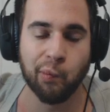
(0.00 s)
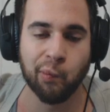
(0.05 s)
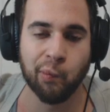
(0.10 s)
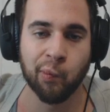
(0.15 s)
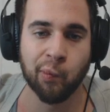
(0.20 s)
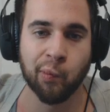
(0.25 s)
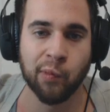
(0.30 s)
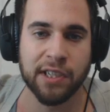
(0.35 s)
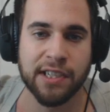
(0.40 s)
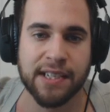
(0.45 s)

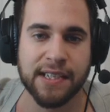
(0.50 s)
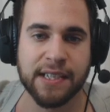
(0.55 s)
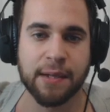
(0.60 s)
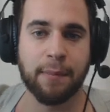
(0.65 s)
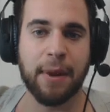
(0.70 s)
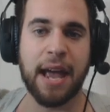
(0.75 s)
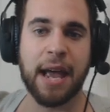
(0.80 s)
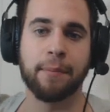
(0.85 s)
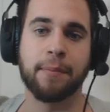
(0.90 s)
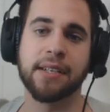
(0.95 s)
this is
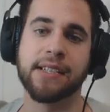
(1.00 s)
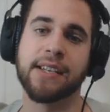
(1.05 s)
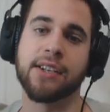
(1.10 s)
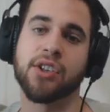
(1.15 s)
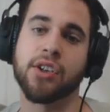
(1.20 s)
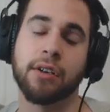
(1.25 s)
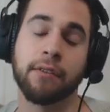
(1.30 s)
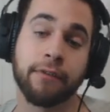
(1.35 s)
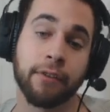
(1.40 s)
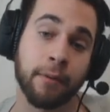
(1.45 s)
a bad
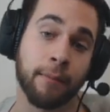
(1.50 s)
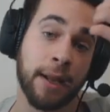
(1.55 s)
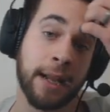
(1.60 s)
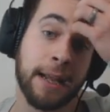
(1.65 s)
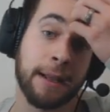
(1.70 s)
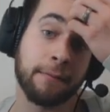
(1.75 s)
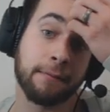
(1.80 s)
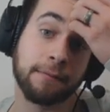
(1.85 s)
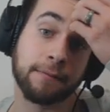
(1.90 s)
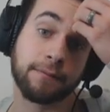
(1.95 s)
position for
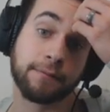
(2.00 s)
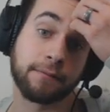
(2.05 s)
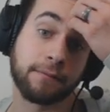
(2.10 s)
me.